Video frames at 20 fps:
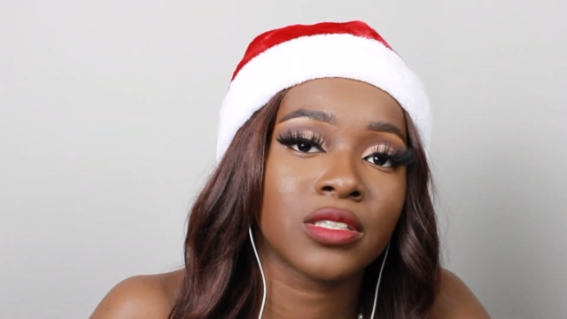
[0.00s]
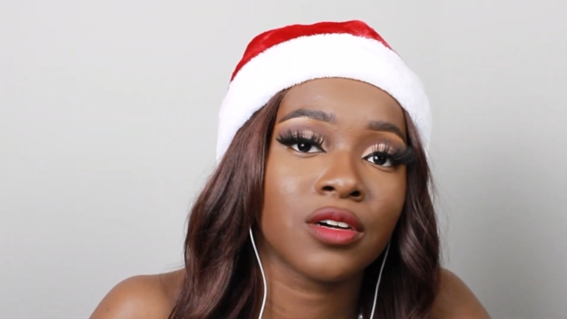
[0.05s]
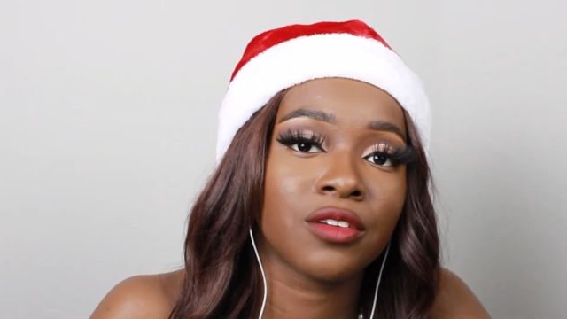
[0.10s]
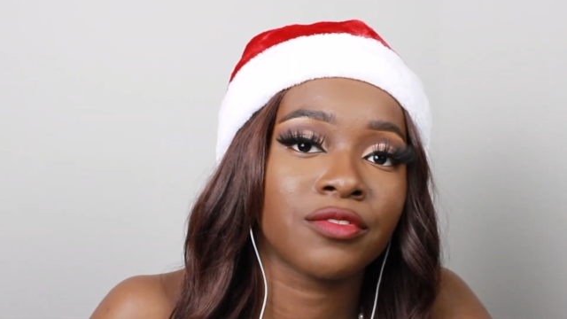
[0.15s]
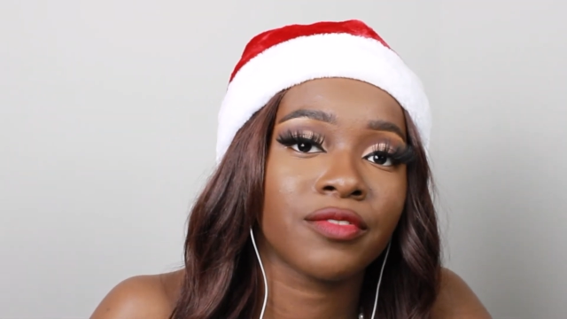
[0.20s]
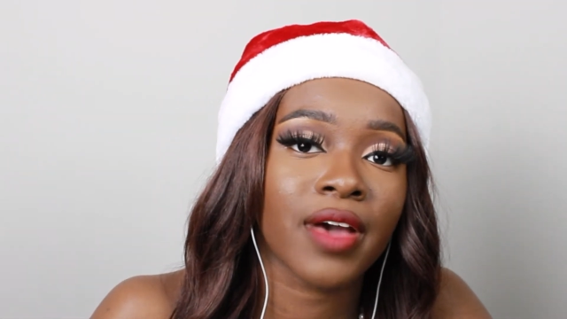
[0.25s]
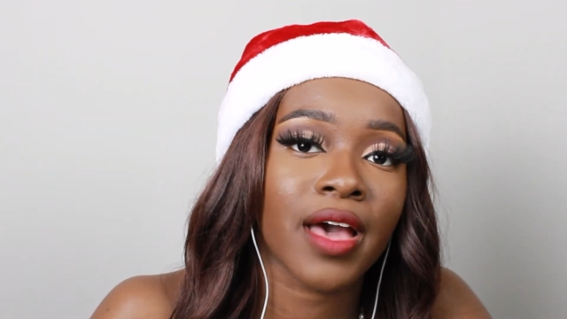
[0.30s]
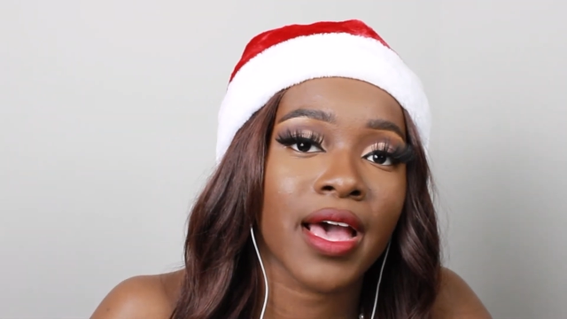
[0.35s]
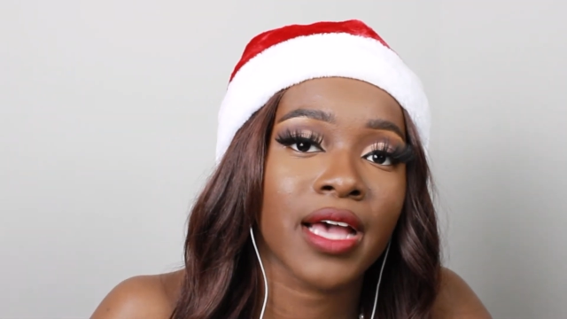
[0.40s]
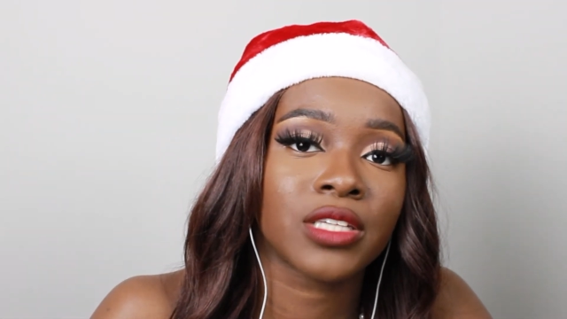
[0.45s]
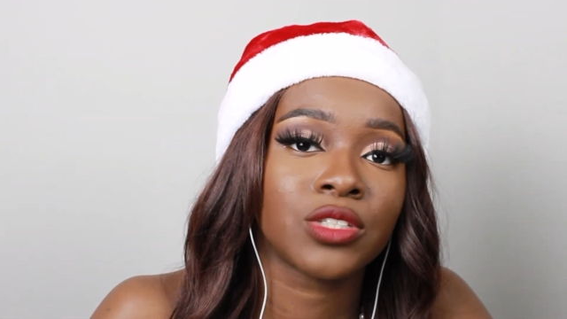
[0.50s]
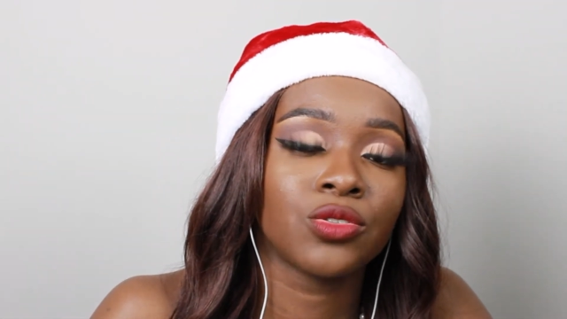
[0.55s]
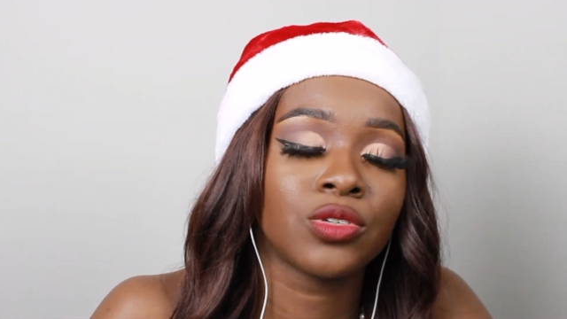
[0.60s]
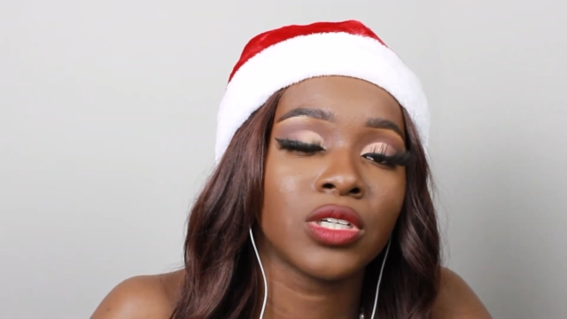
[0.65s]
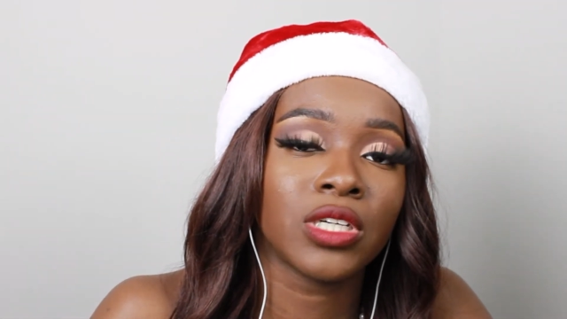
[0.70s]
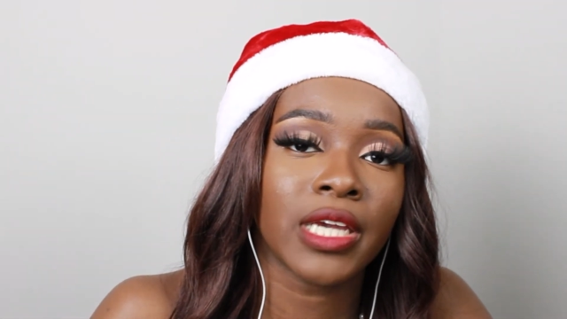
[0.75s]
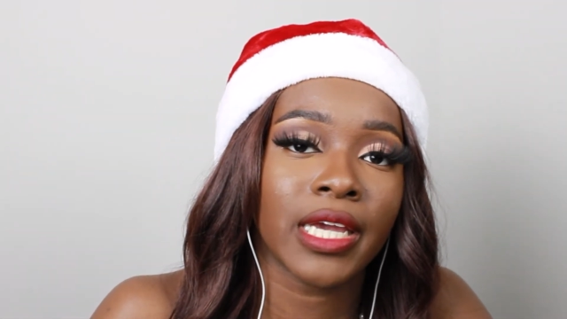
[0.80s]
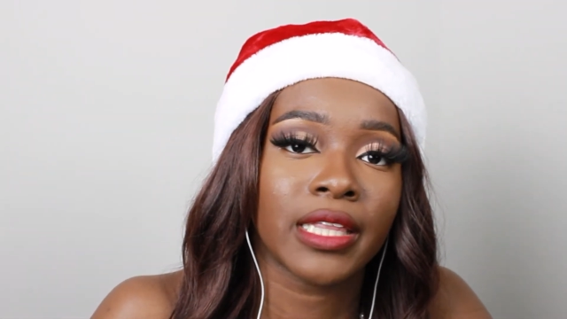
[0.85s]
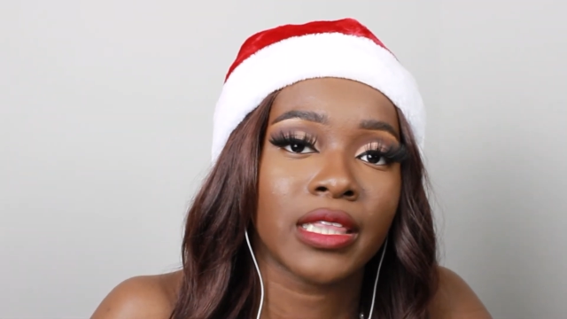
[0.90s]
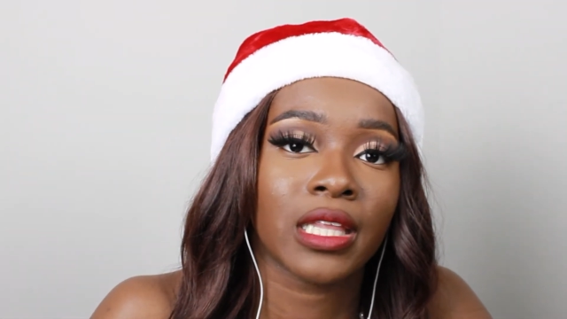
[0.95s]
fast you
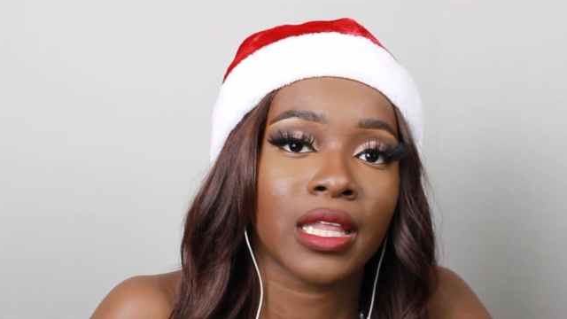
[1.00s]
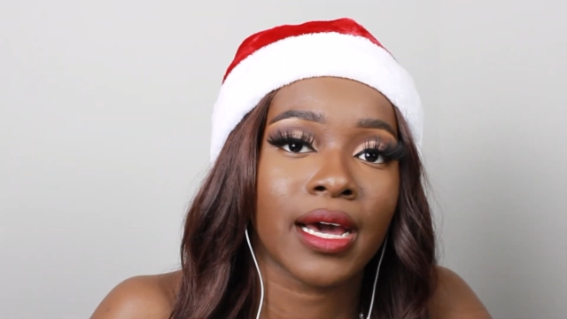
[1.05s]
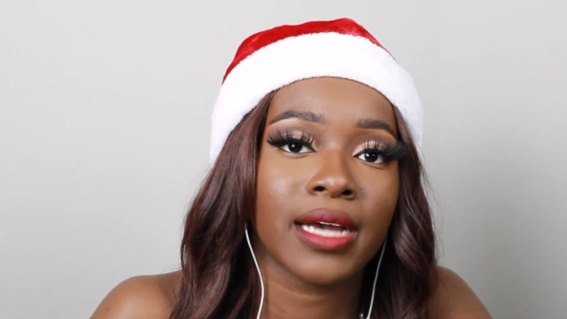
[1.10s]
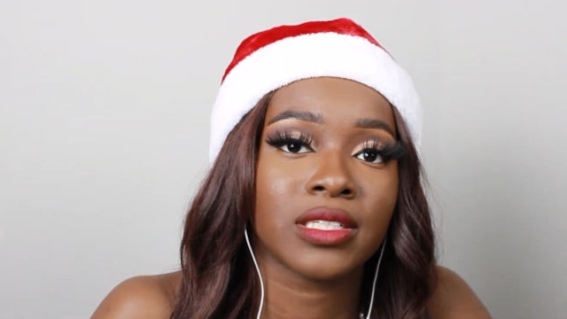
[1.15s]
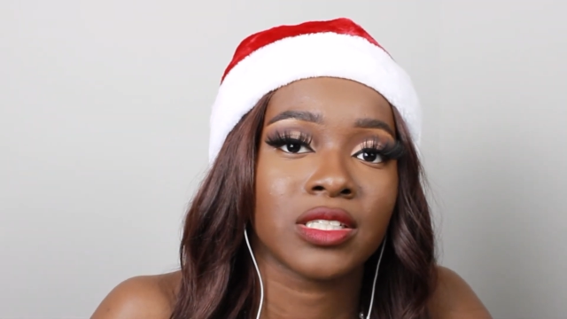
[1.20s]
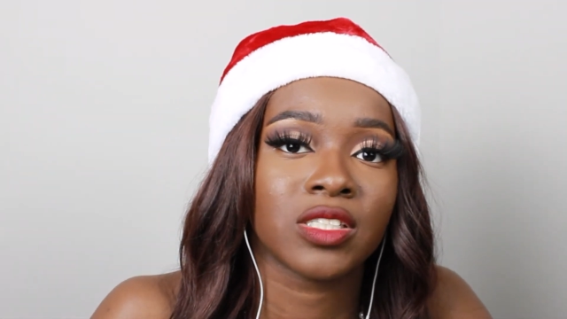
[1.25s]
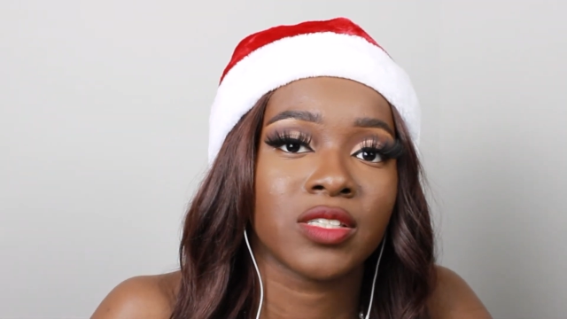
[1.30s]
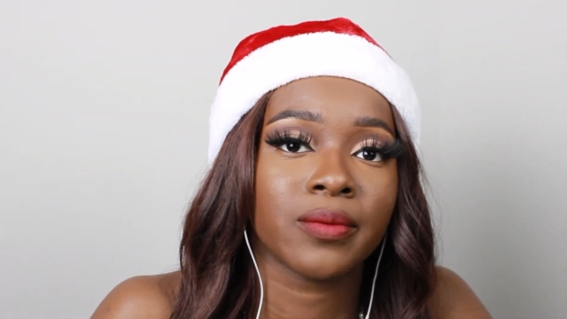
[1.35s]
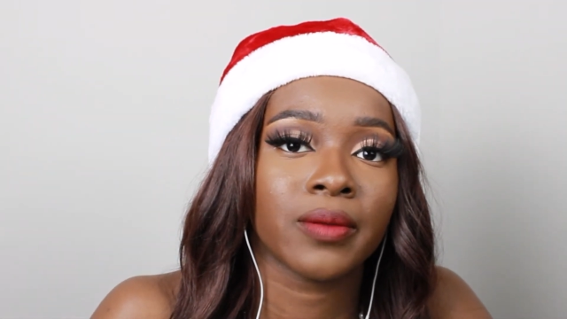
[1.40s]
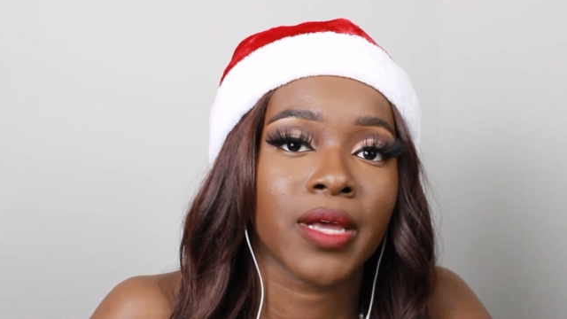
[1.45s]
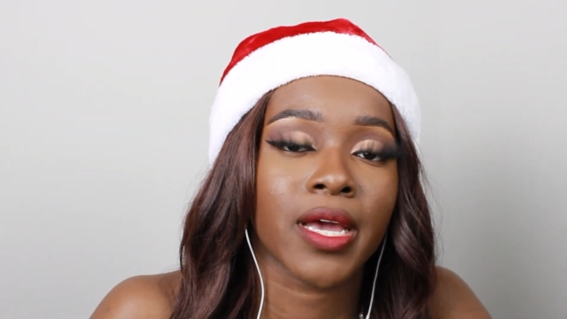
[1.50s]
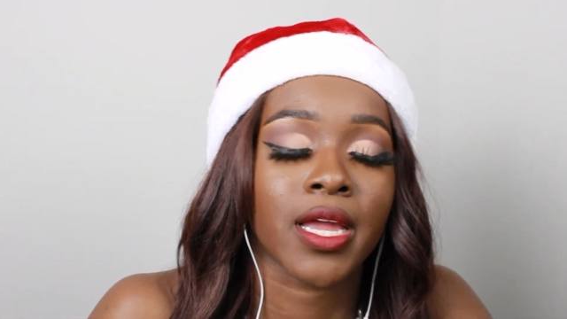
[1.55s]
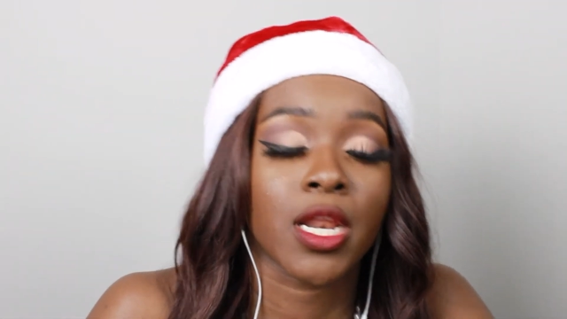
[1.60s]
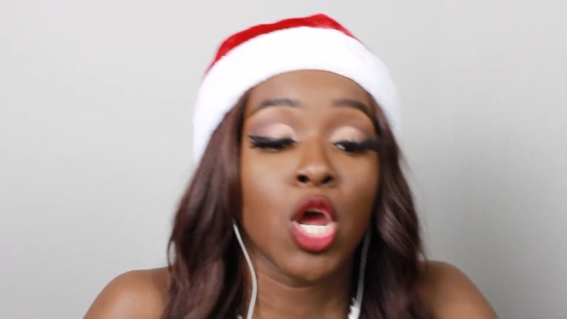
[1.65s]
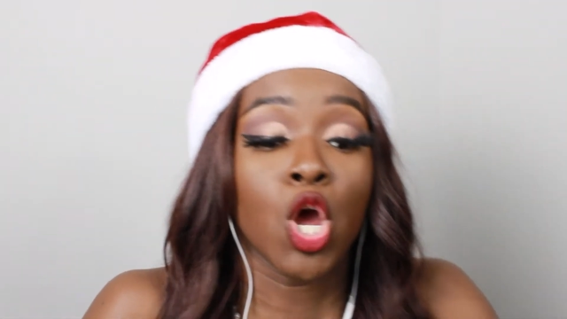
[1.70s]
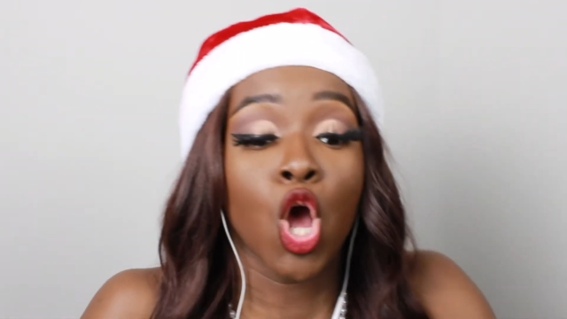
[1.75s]
couldn't get the license plate?